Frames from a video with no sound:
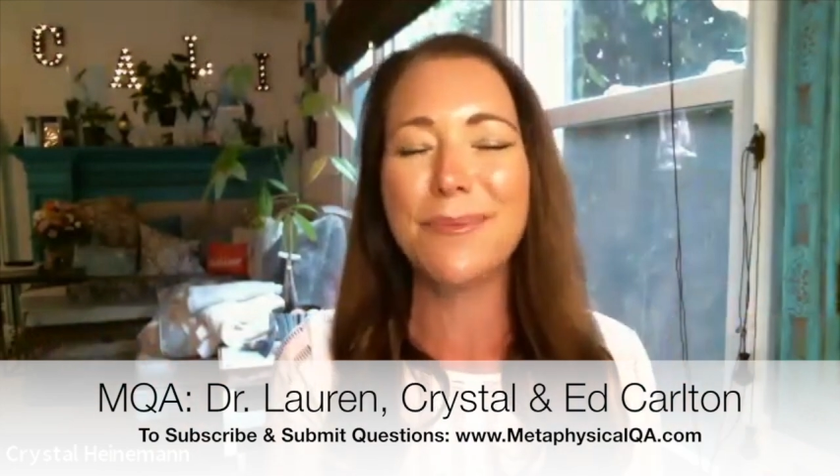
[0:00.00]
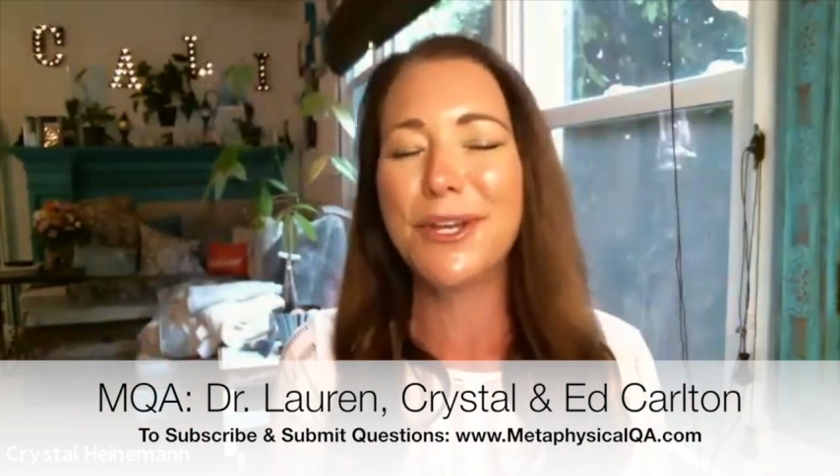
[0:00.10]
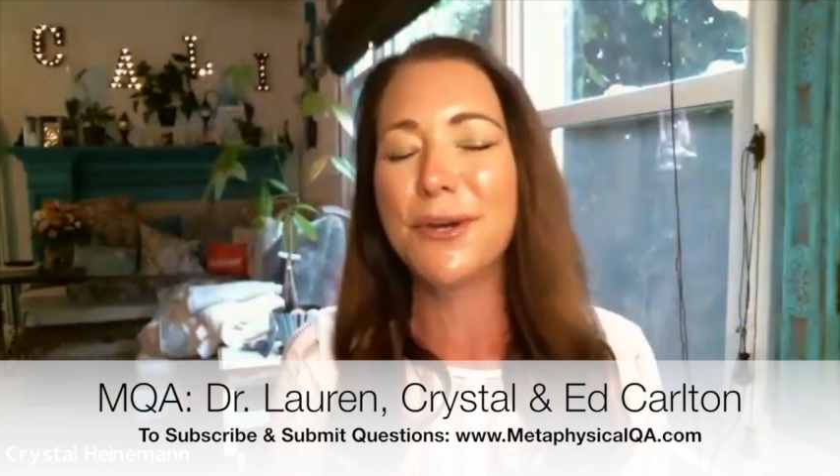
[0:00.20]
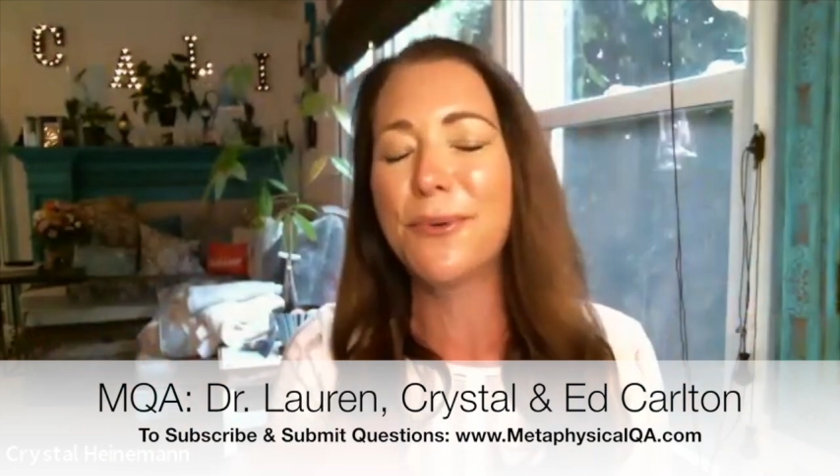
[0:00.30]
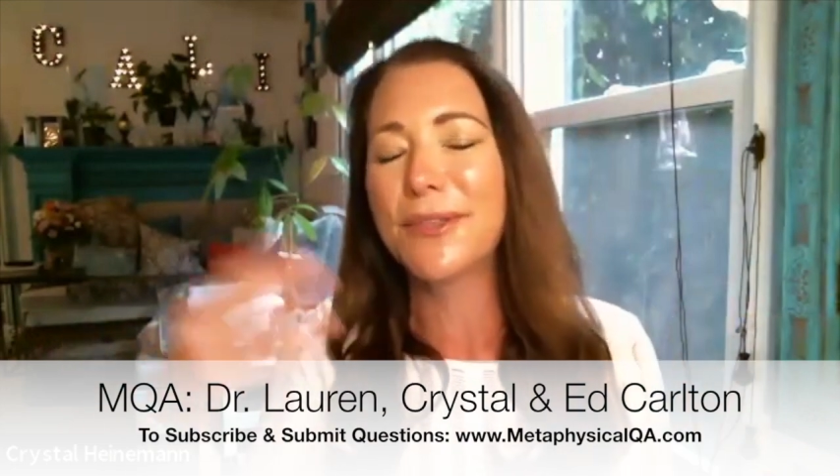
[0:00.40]
you
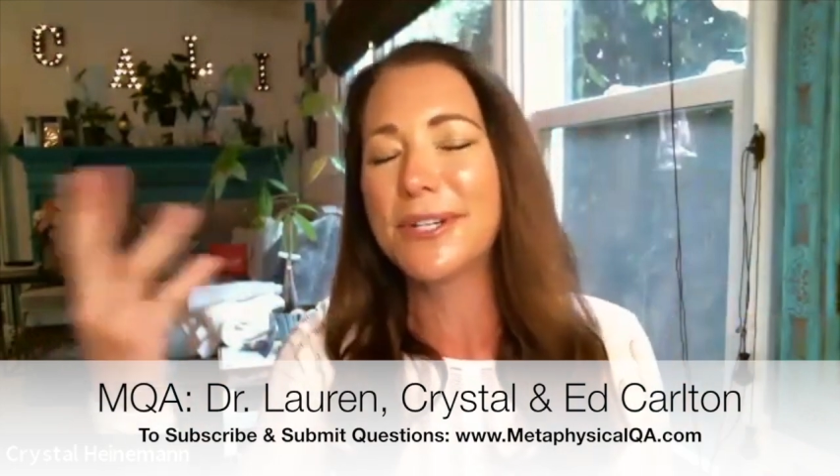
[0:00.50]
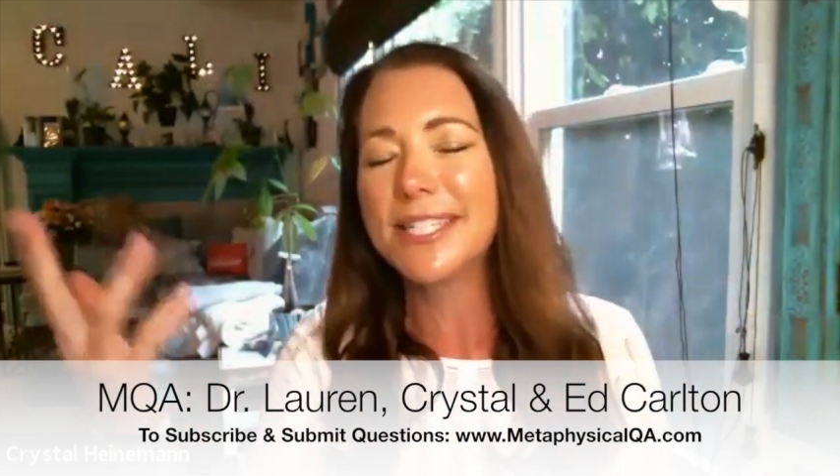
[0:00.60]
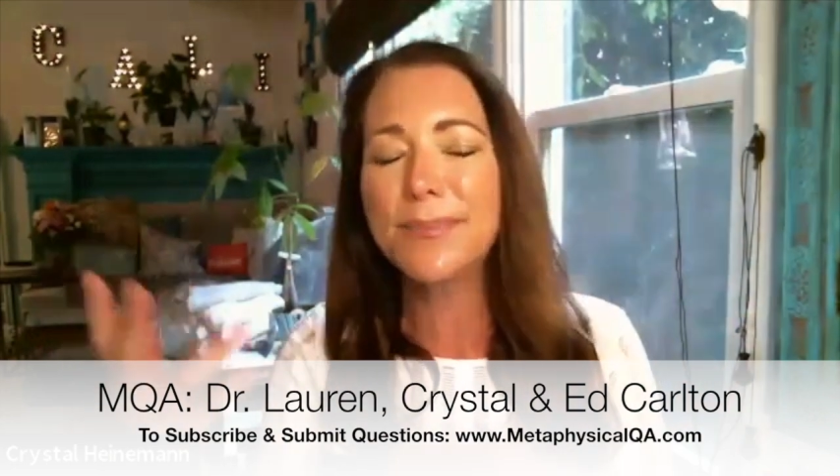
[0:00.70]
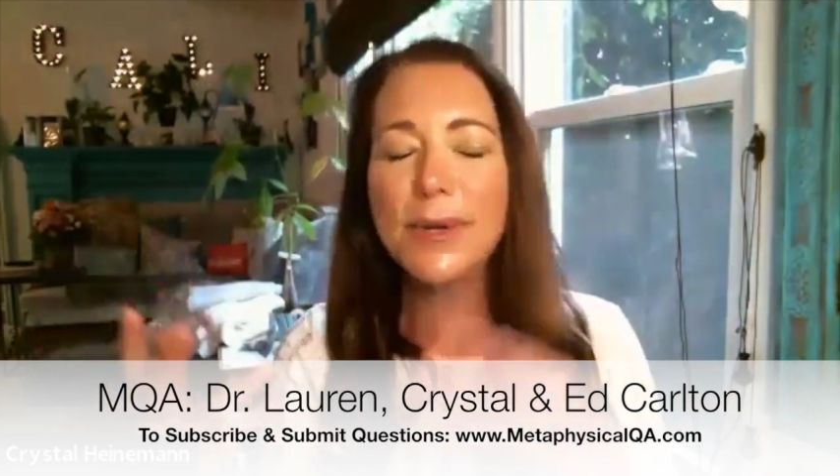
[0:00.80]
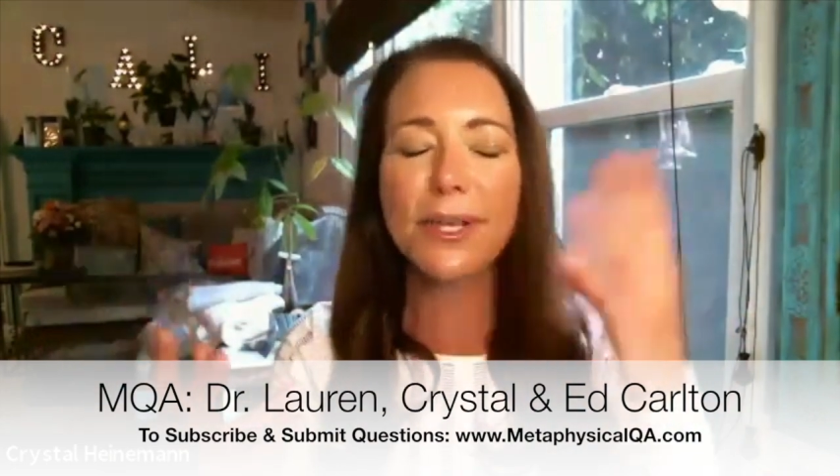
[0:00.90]
know, whether it's
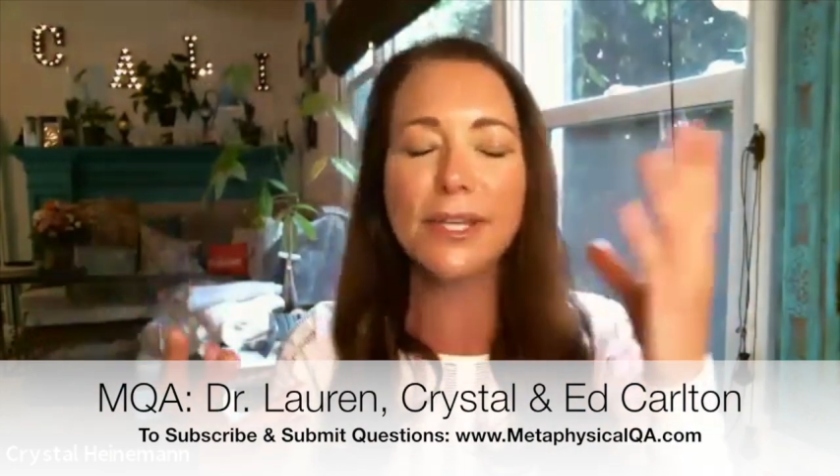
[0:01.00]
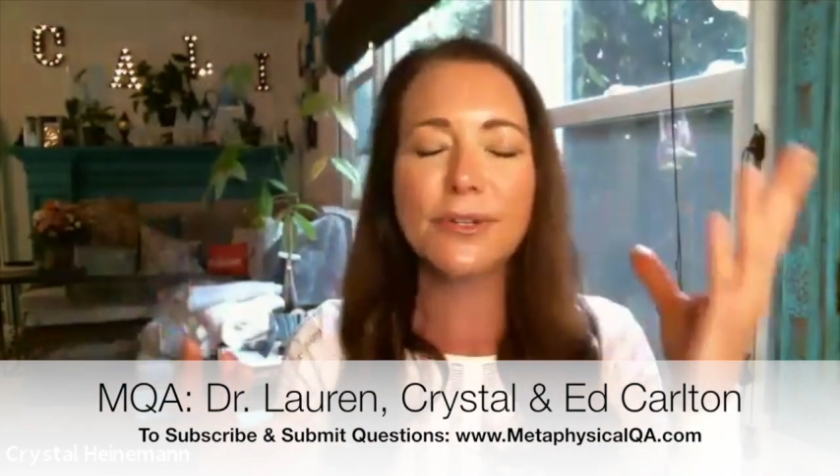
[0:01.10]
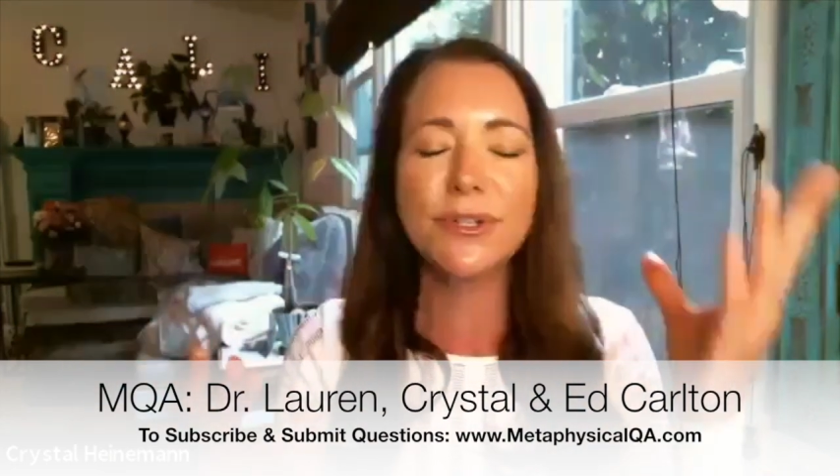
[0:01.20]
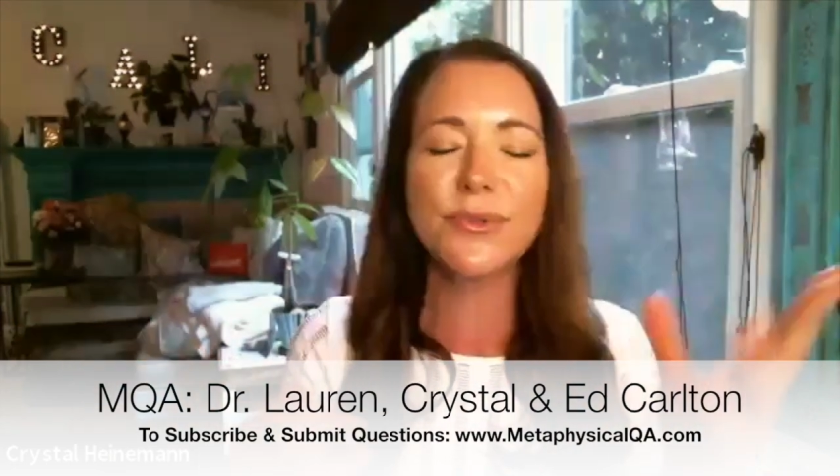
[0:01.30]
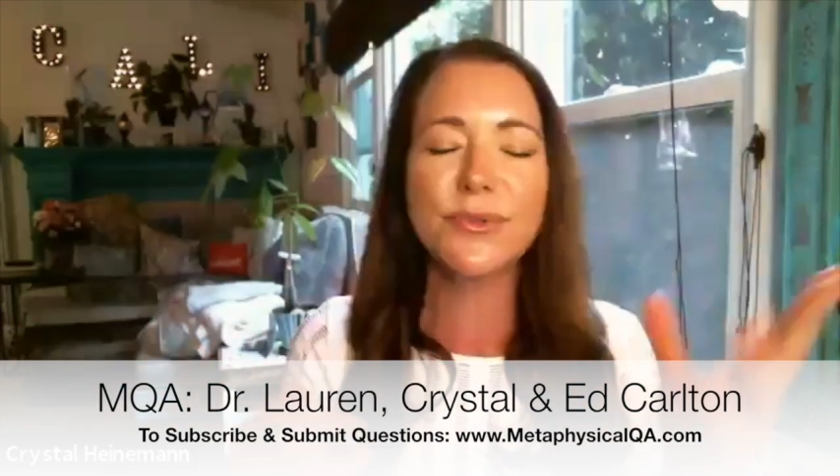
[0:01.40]
spirit
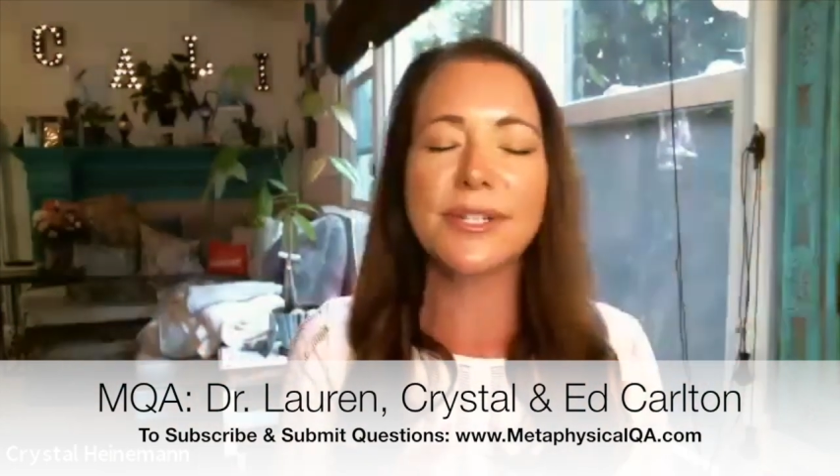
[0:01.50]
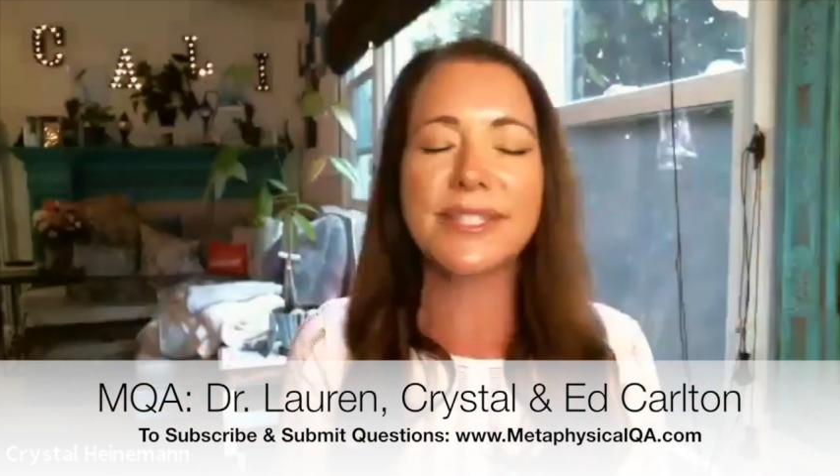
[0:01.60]
or source.